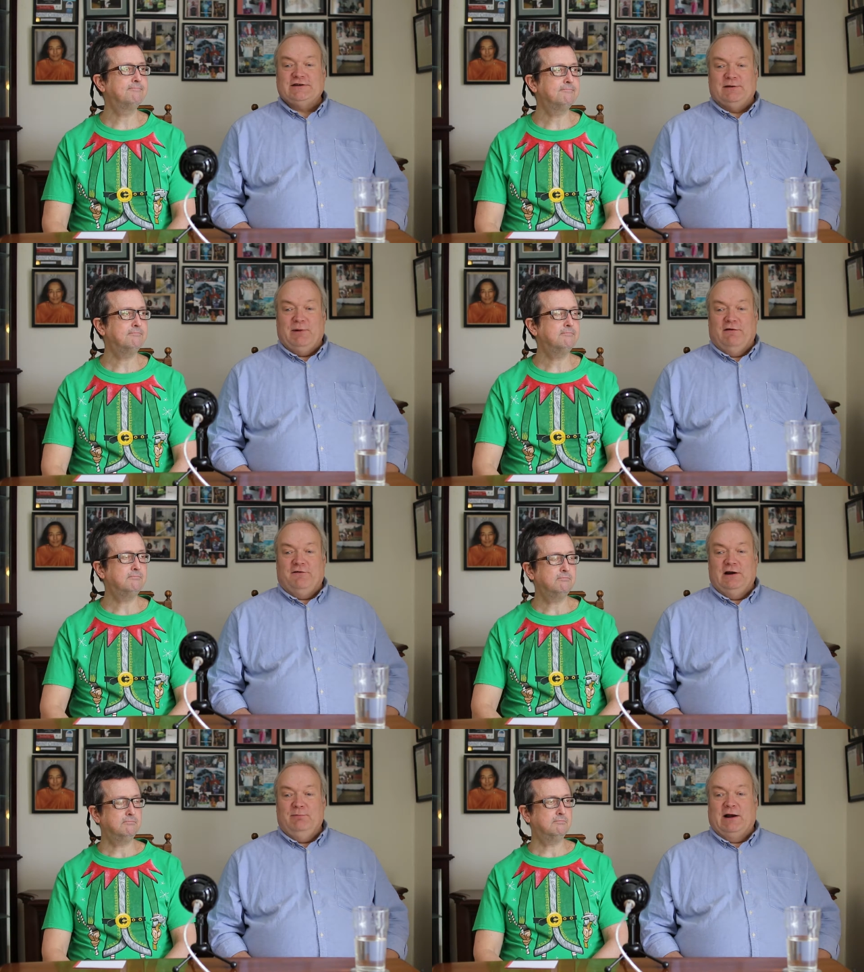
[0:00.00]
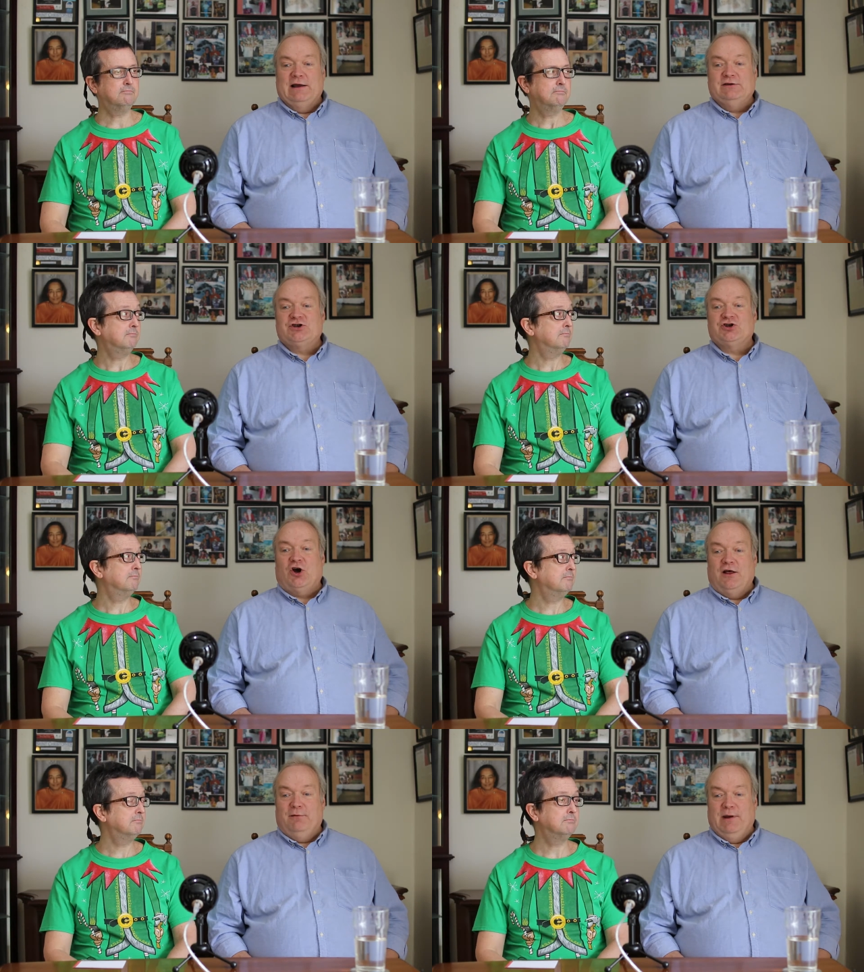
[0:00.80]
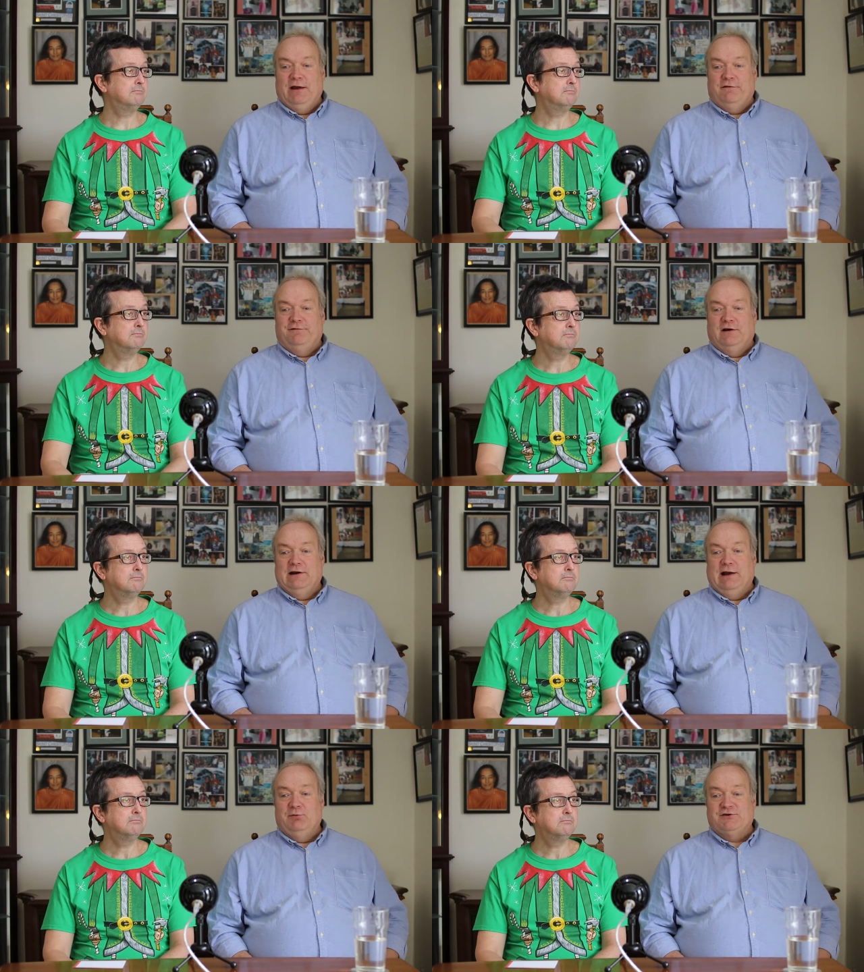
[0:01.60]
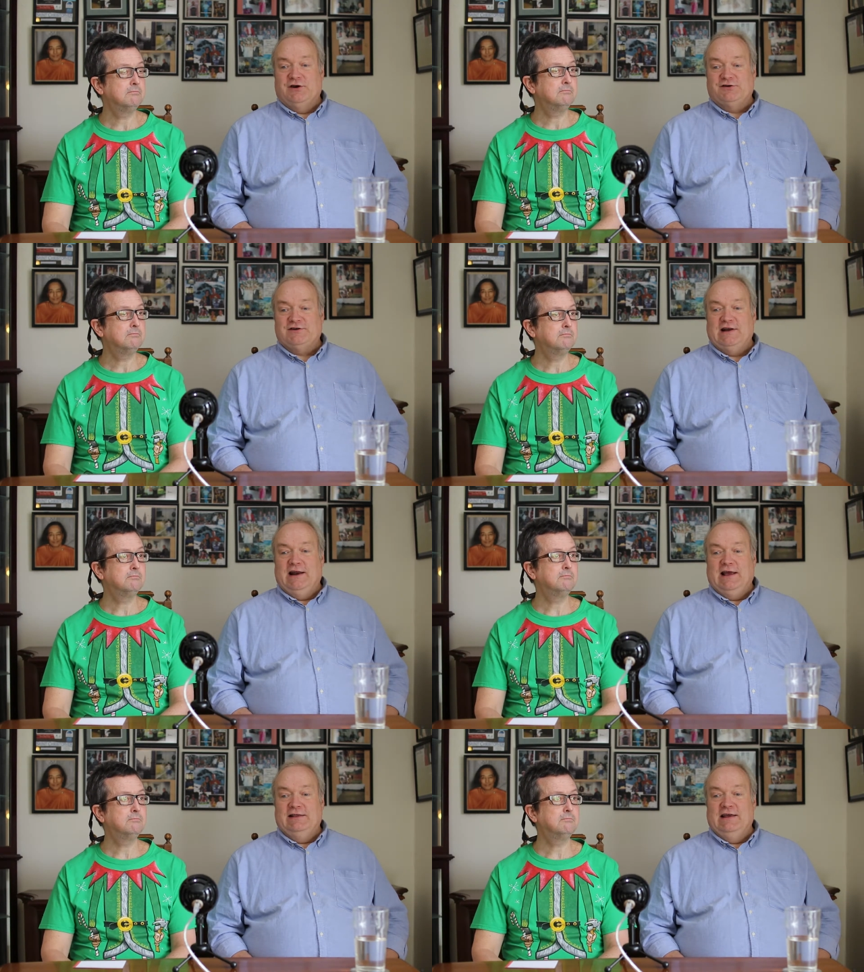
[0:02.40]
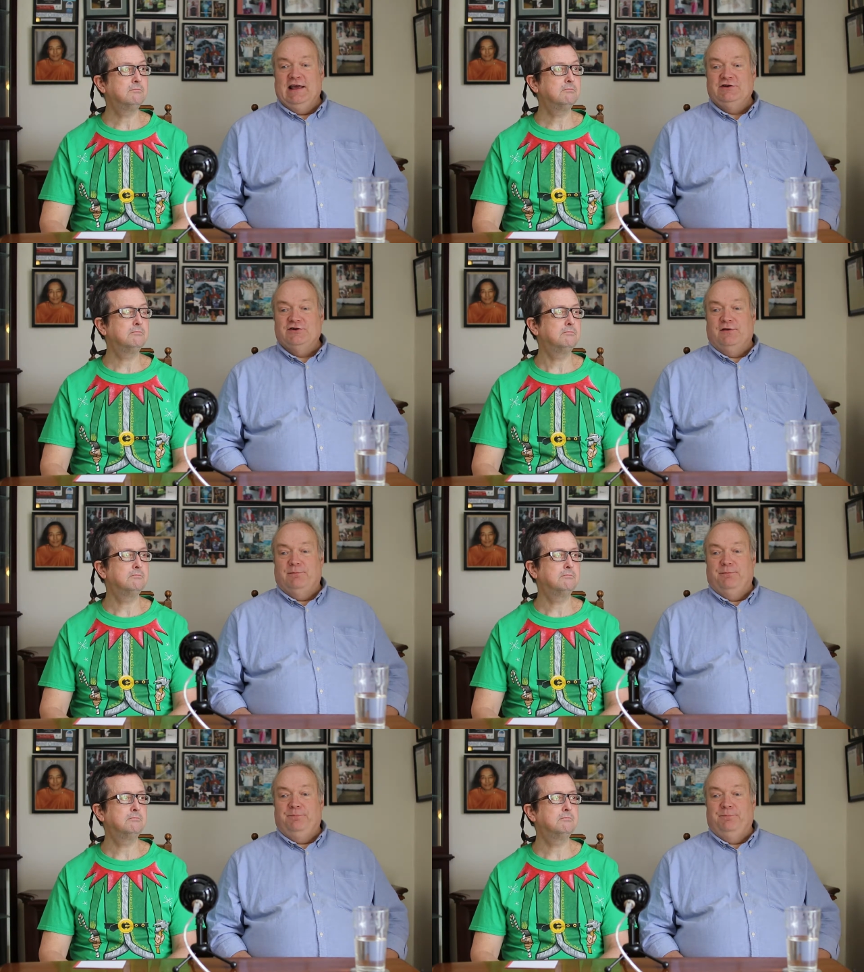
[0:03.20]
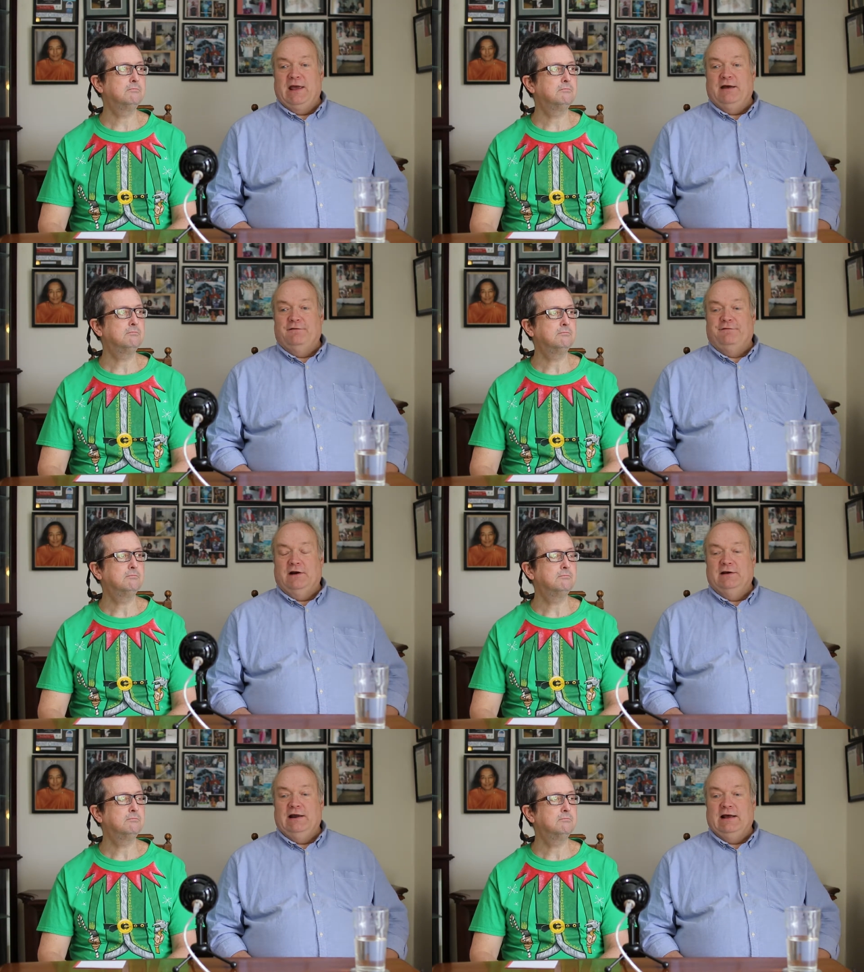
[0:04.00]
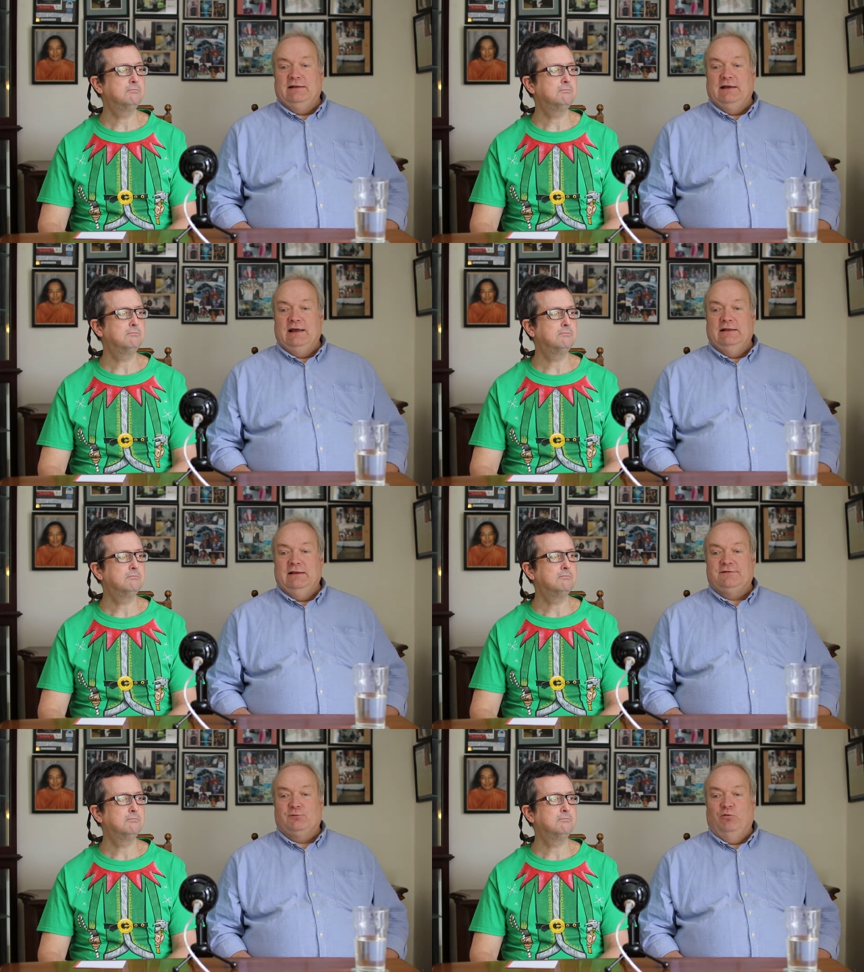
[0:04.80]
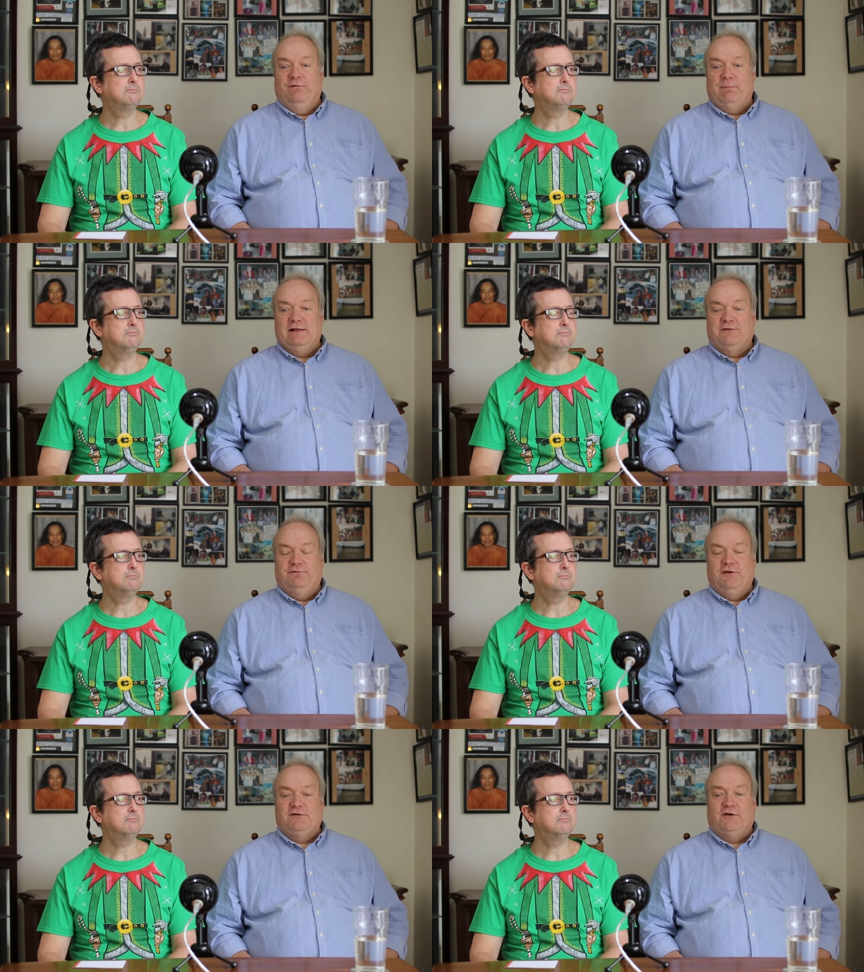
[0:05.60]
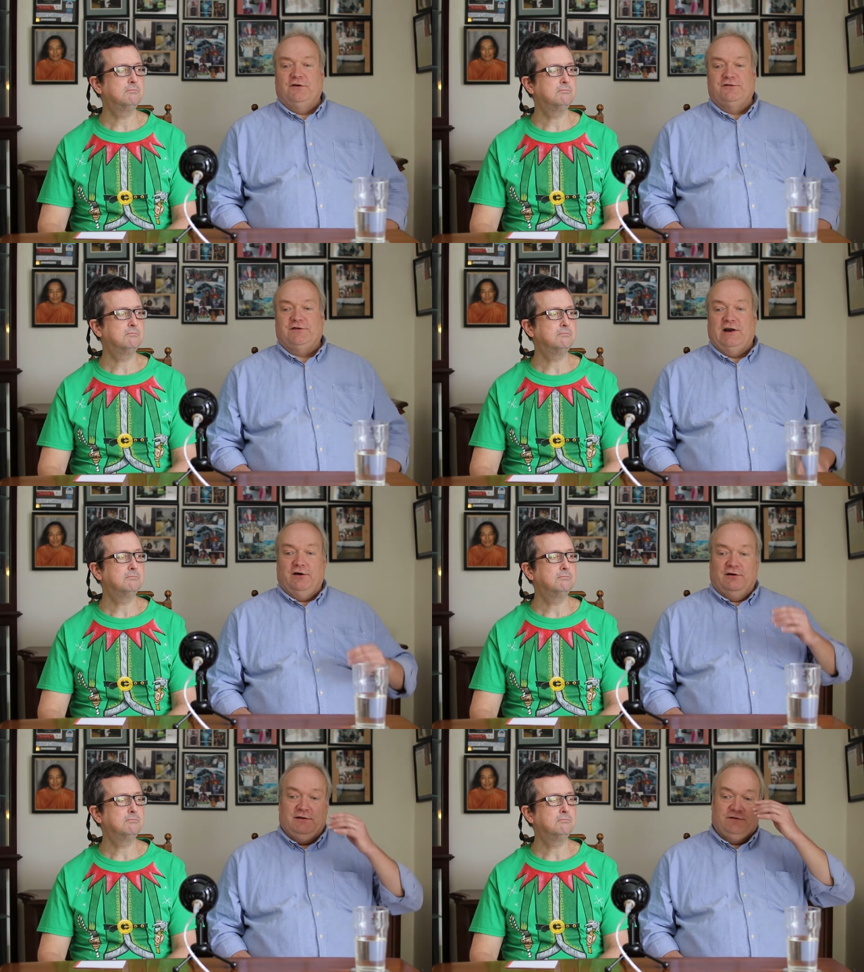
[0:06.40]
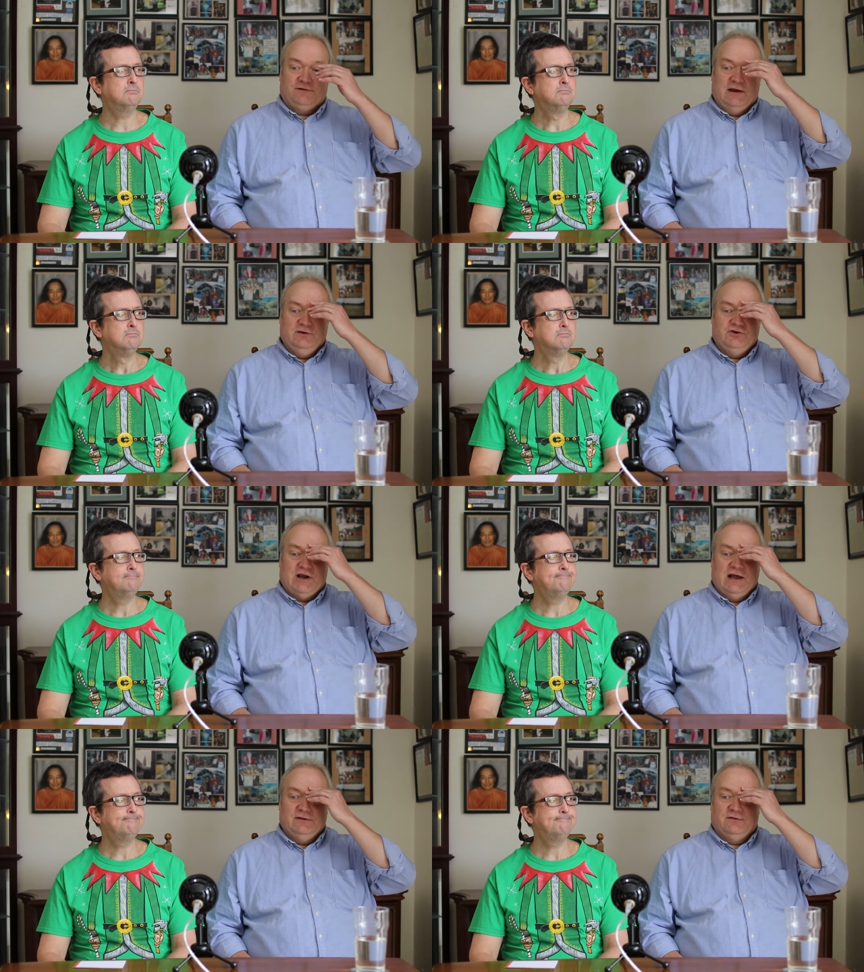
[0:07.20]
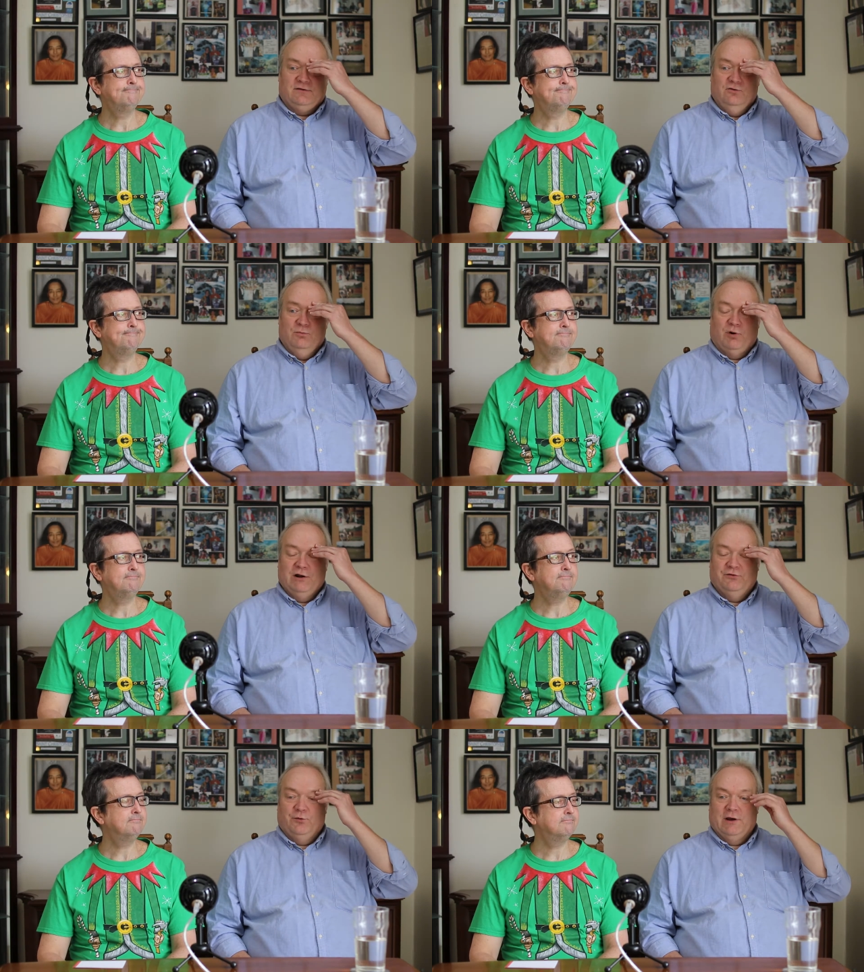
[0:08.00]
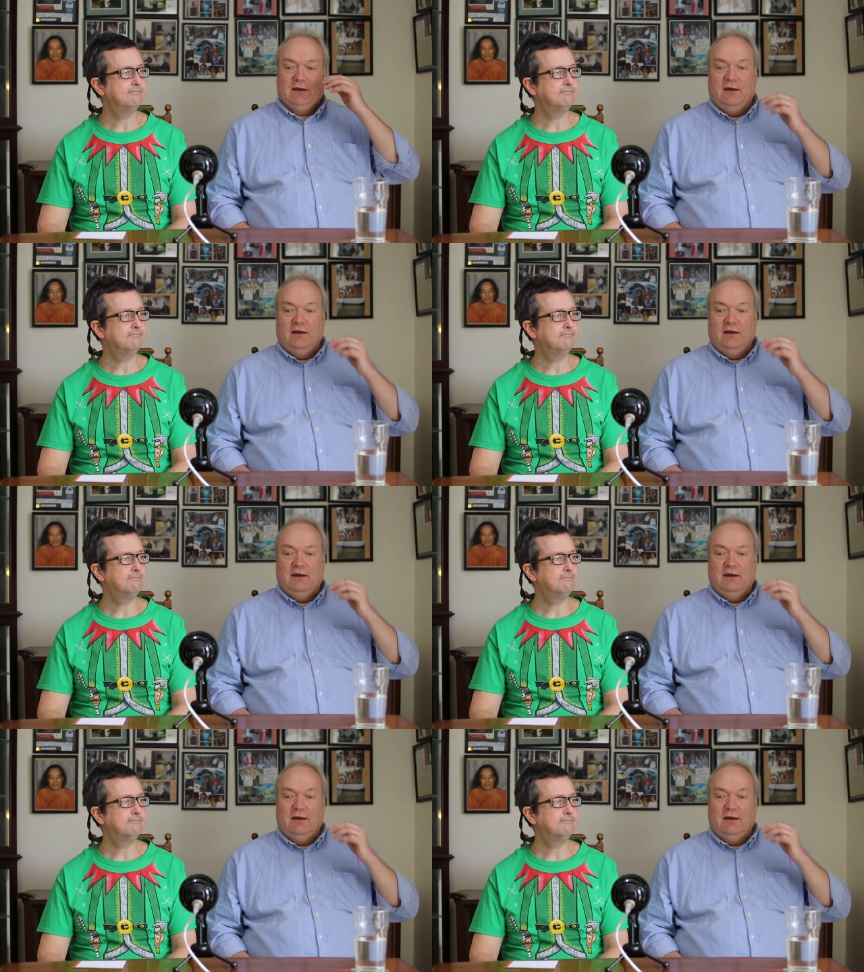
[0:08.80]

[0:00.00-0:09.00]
Speaker 1: the Bay of Fundy, but I saw the Bay of Fundy. I was there standing on the edge of the Bay of Fundy on in this by this visitor center in St. John's, New Brunswick,